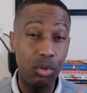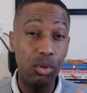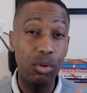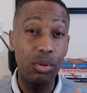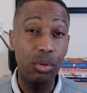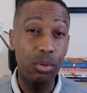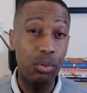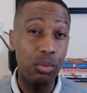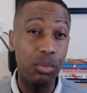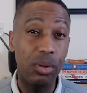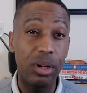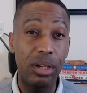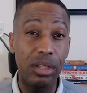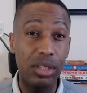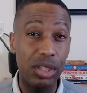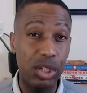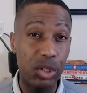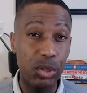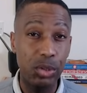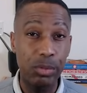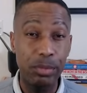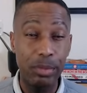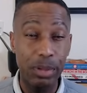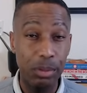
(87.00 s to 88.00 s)
than one
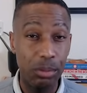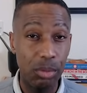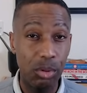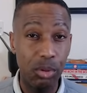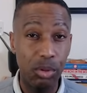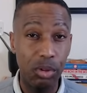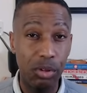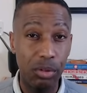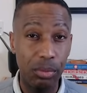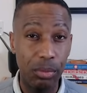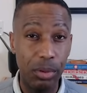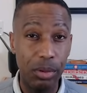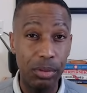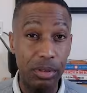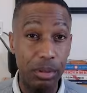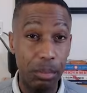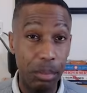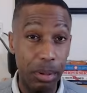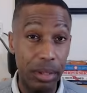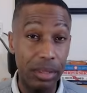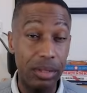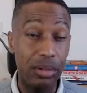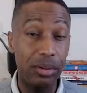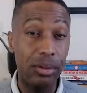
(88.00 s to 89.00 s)
USB port as well,
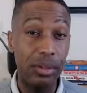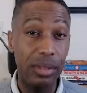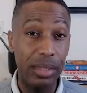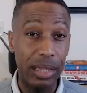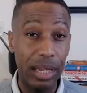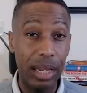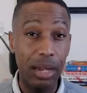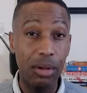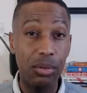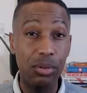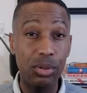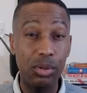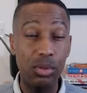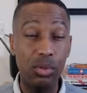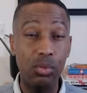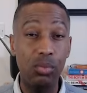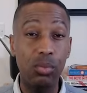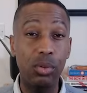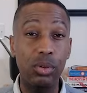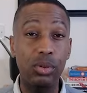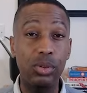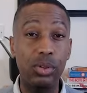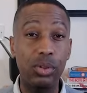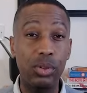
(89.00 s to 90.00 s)
depending on how you
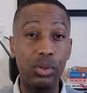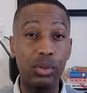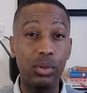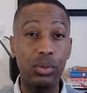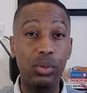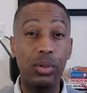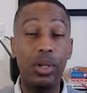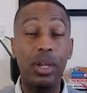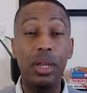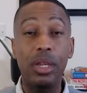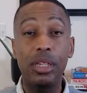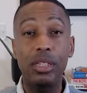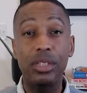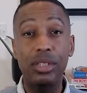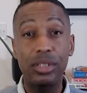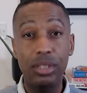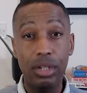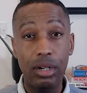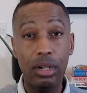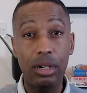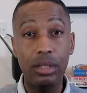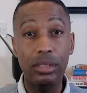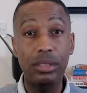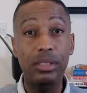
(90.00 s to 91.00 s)
want to
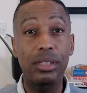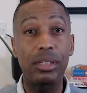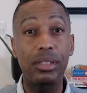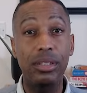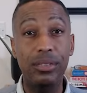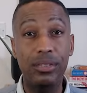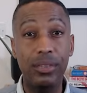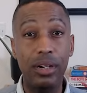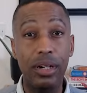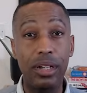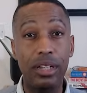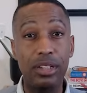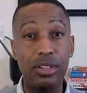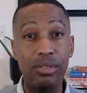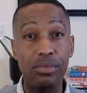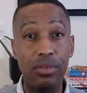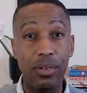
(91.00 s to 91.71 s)
charge the device,